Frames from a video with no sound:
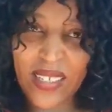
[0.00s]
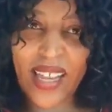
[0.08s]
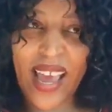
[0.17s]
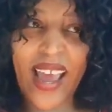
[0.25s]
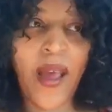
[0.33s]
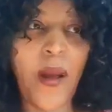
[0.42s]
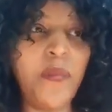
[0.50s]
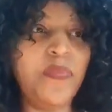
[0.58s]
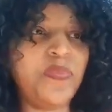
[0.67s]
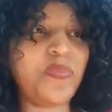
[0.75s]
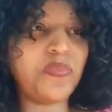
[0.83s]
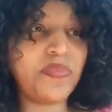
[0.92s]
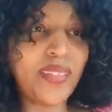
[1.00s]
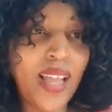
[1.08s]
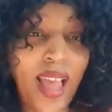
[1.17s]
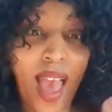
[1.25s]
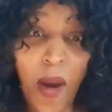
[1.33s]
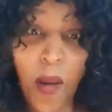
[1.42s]

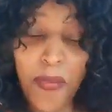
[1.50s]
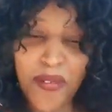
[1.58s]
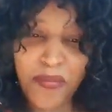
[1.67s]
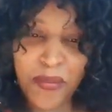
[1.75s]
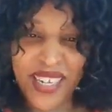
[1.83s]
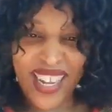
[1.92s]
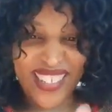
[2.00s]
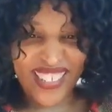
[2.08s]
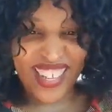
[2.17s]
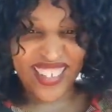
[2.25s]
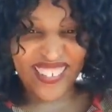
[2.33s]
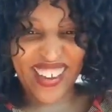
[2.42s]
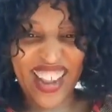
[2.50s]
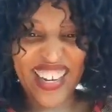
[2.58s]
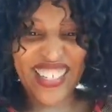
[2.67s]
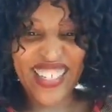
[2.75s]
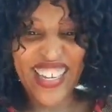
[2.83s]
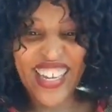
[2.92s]
Um, I hope I've pronounced that right.